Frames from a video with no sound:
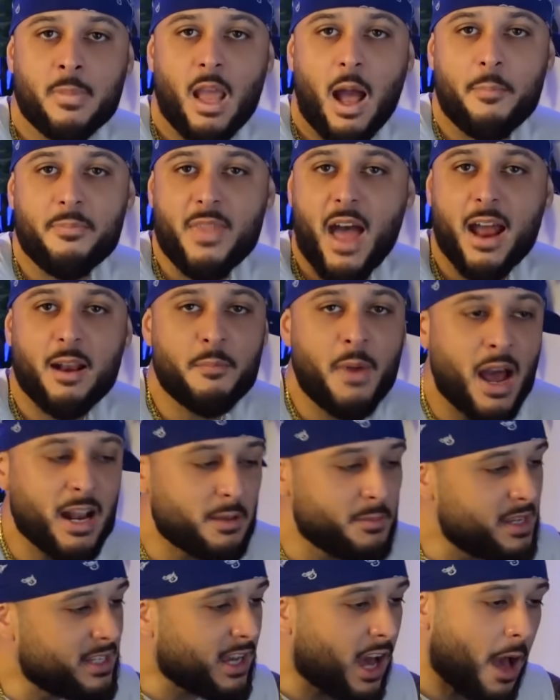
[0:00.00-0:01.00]
I'm not about
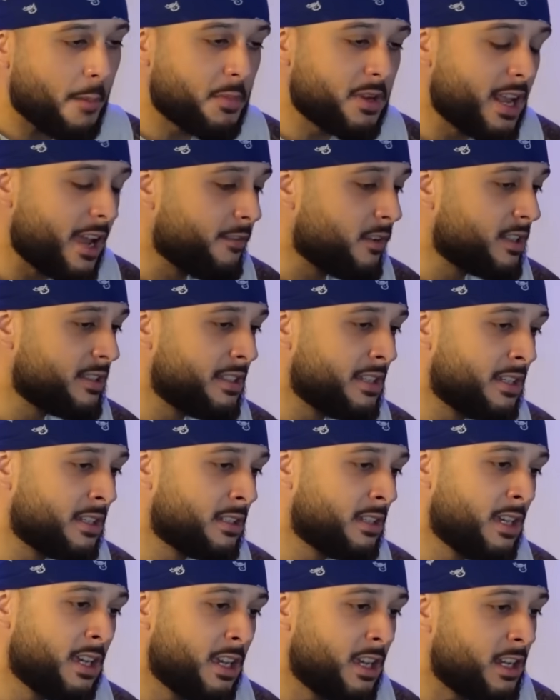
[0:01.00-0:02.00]
to be copping
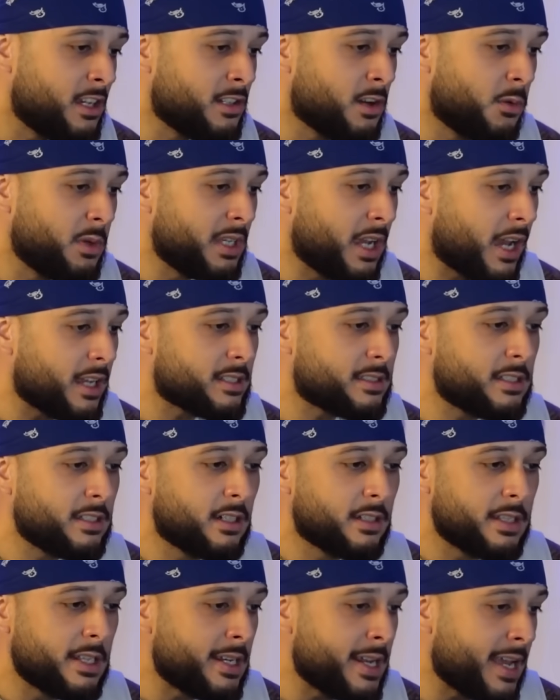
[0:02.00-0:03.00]
everything. You know, we got
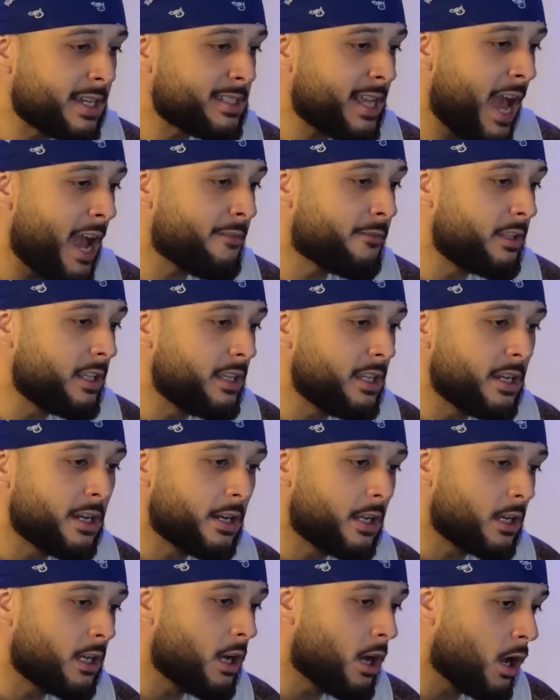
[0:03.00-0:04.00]
still the next half of the year
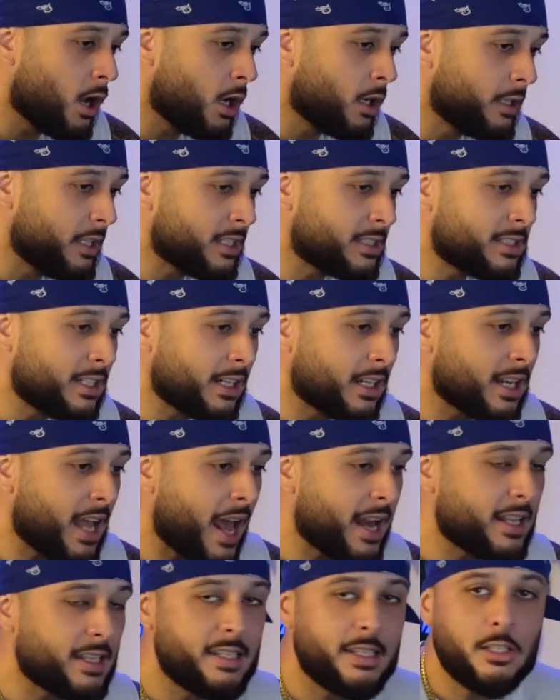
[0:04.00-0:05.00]
to go. There's still a
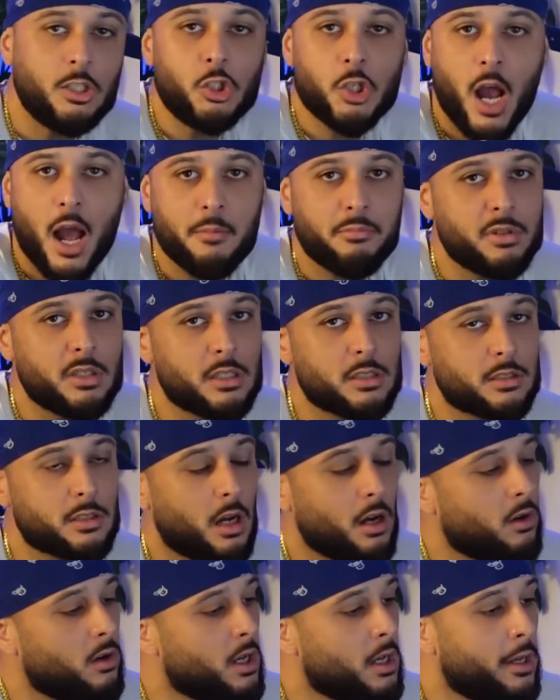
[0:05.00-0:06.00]
lot of heat dropping.
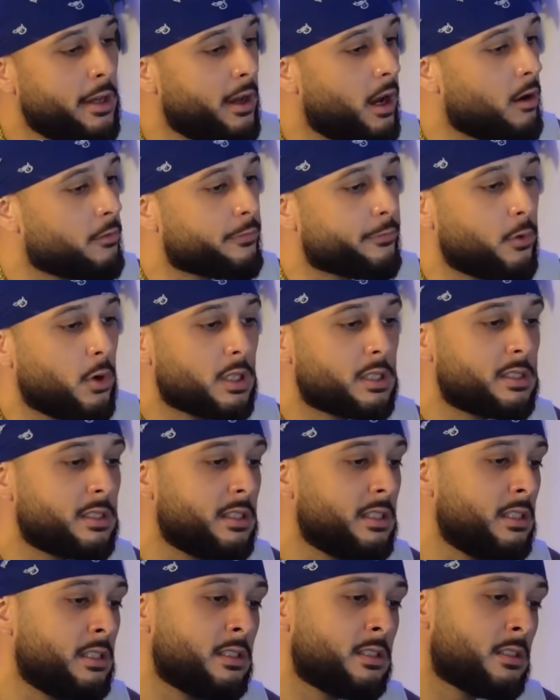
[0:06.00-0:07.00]
So
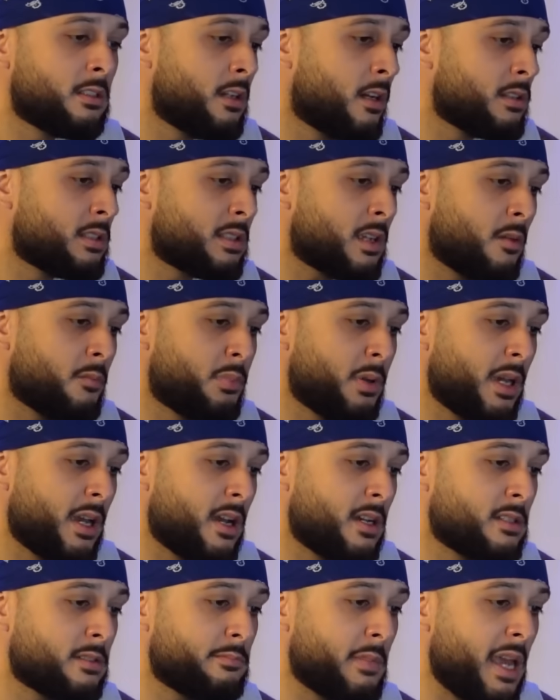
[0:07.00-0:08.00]
unfortunately, you know, some
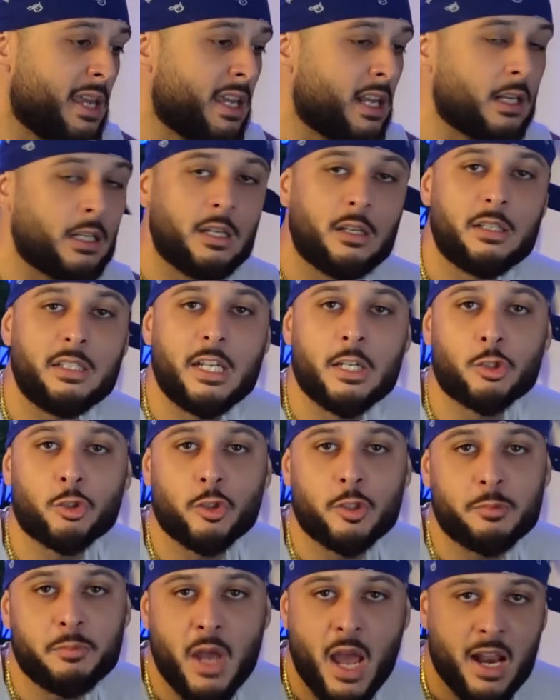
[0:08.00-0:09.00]
pairs may get a little
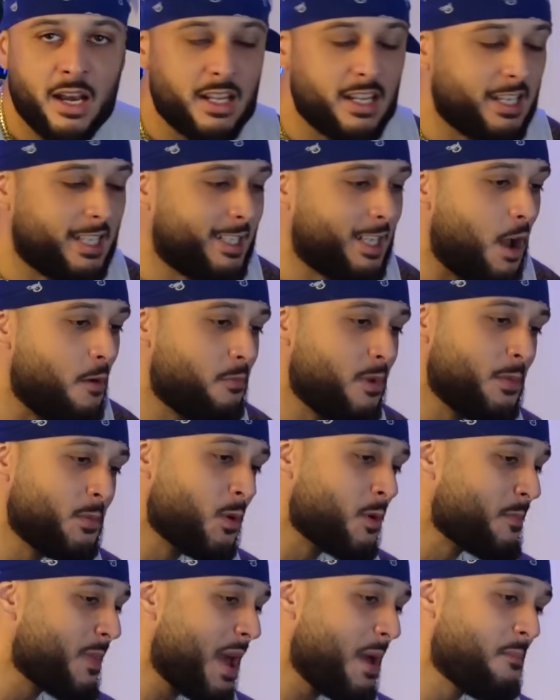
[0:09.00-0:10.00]
disrespected. Some
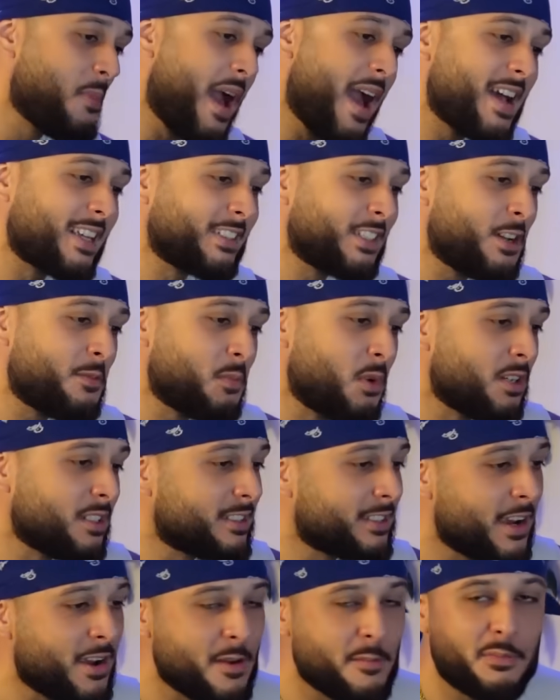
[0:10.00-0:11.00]
people may pass up on
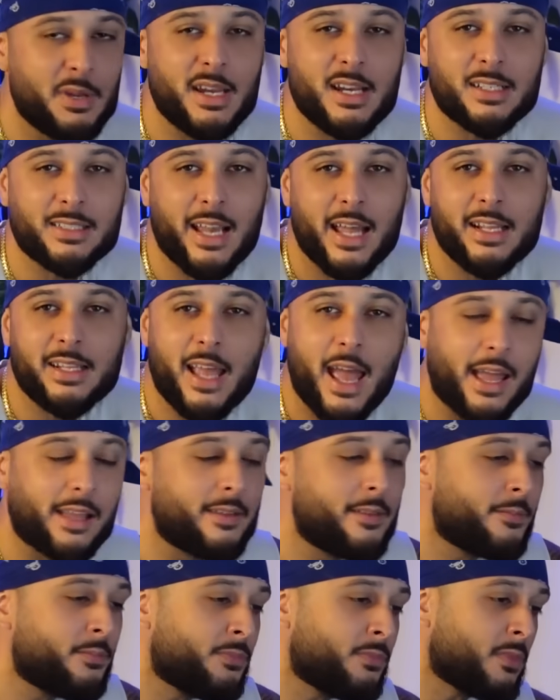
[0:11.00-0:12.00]
certain pairs like
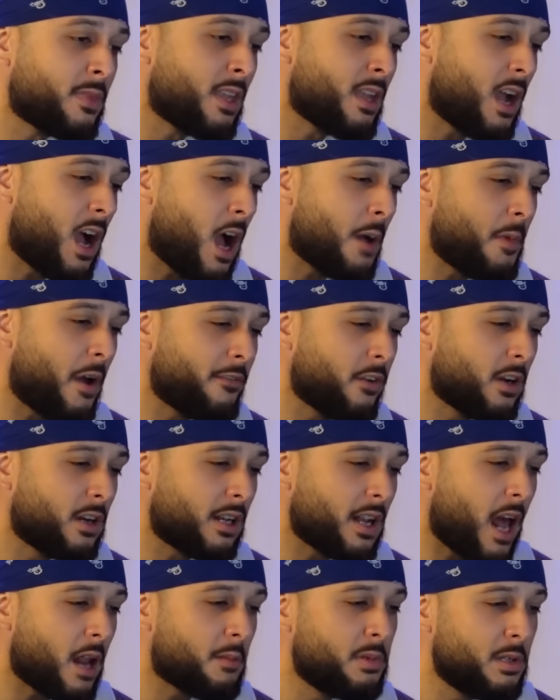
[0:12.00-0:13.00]
that. I've heard
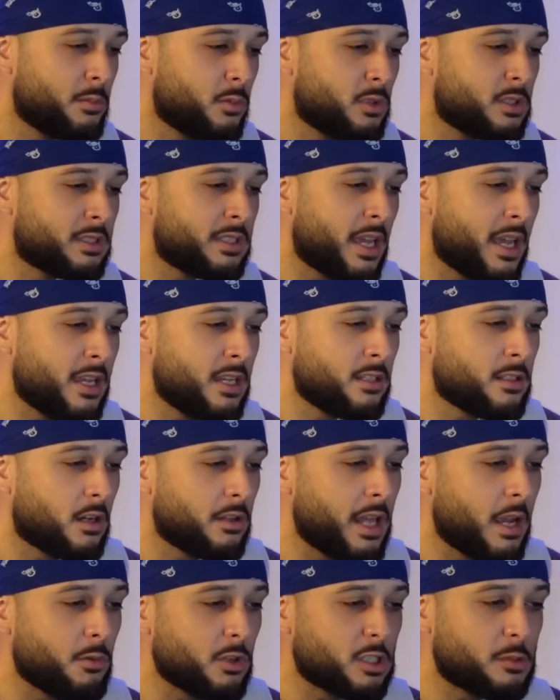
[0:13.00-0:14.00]
a lot of people say, you know,
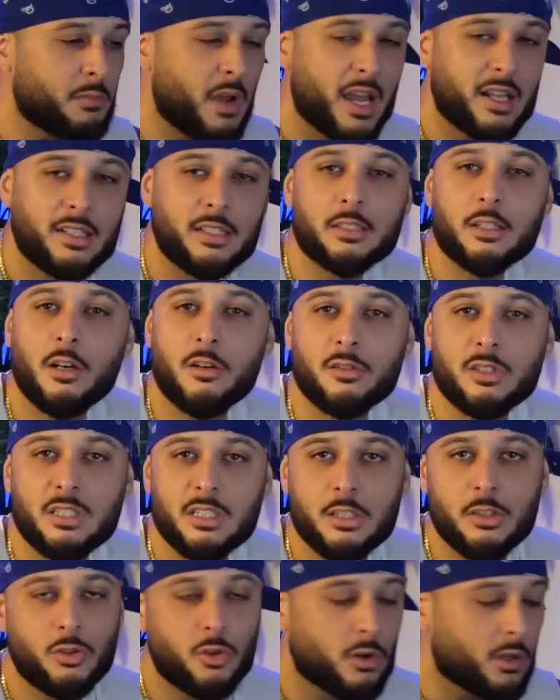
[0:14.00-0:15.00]
they respect this
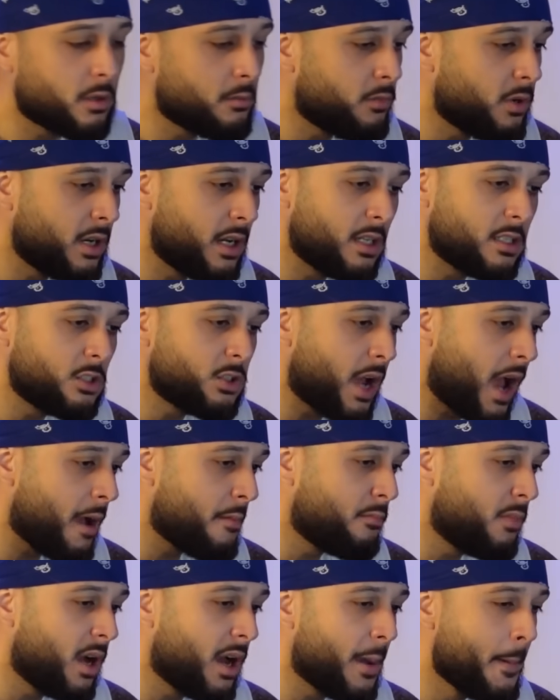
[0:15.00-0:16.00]
OG Jordan brand
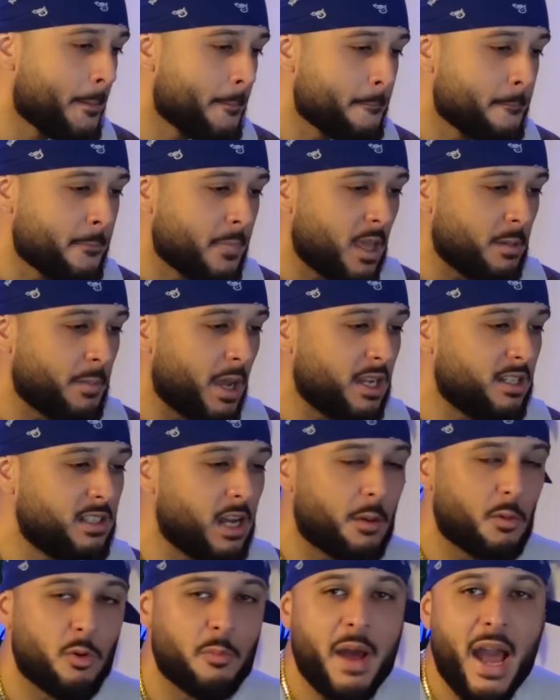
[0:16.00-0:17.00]
drop, but they may
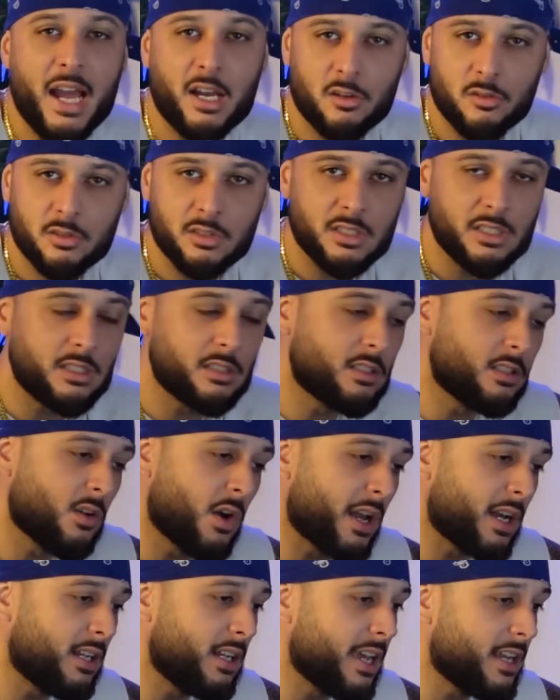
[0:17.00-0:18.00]
double back on these, you
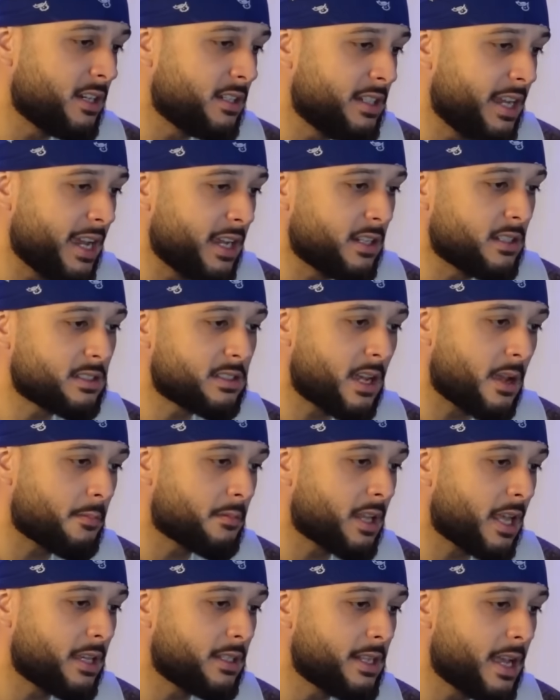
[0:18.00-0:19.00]
know, at a later date or
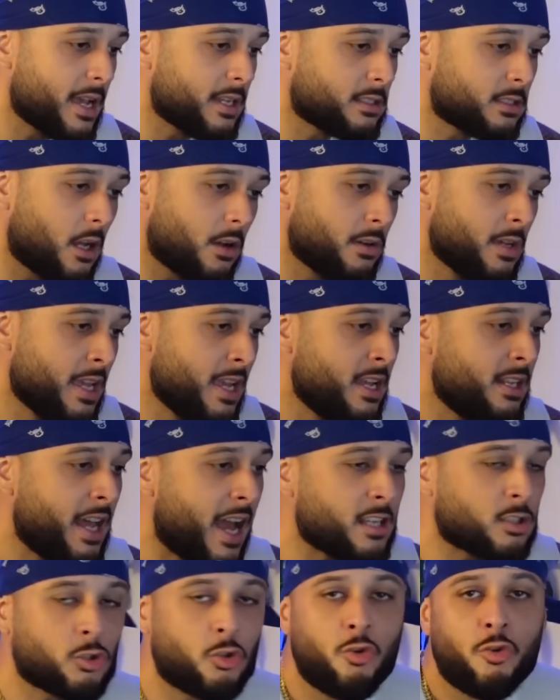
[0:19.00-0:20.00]
something like that. So
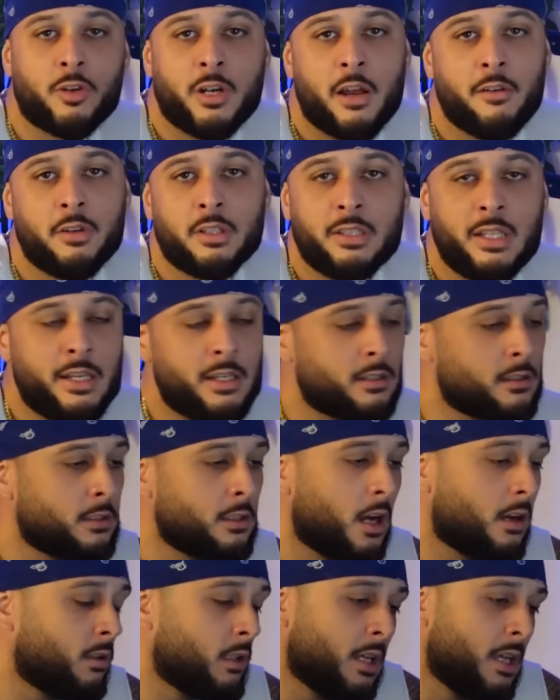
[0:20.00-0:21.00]
that's cool and everything, you
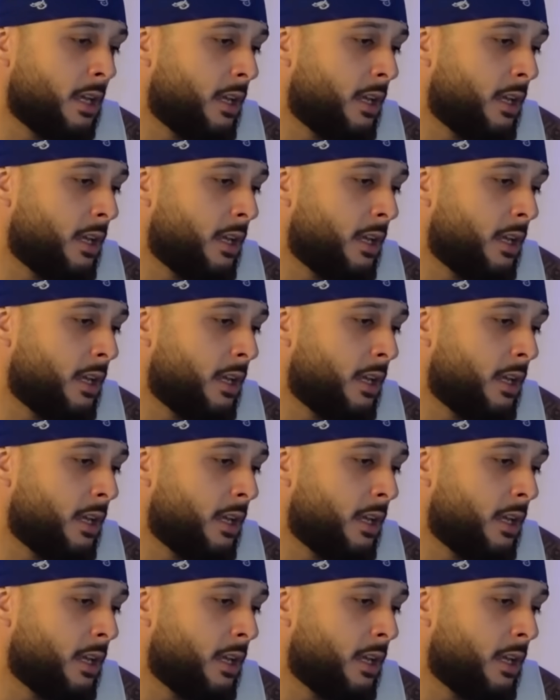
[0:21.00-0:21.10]
know.